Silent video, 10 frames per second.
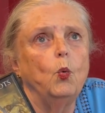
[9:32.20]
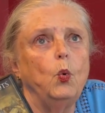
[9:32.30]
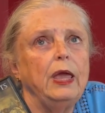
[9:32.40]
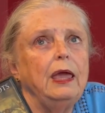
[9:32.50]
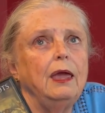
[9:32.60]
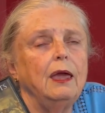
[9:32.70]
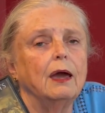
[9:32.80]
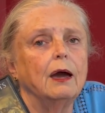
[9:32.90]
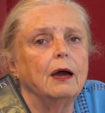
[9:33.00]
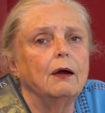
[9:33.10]
We
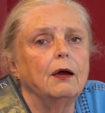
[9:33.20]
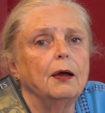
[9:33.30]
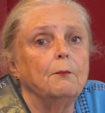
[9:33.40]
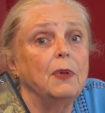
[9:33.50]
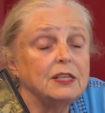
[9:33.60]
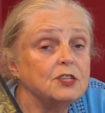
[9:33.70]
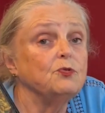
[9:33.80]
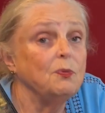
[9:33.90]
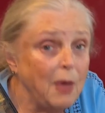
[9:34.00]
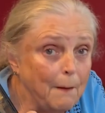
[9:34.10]
must
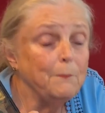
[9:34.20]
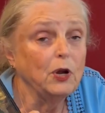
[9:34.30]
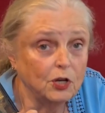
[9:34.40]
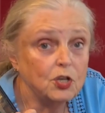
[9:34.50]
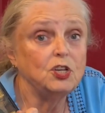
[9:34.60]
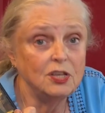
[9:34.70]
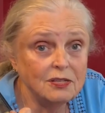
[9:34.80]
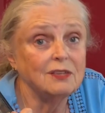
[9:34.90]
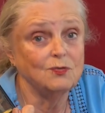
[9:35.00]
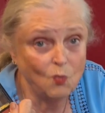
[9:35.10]
remember
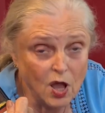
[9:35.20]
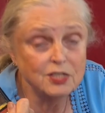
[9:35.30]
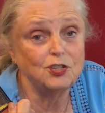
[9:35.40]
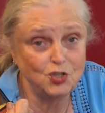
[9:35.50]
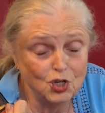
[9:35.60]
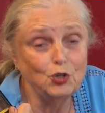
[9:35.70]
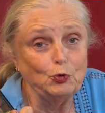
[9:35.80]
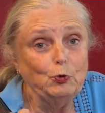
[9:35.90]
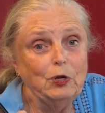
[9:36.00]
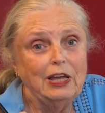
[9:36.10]
Jesus was a Jew,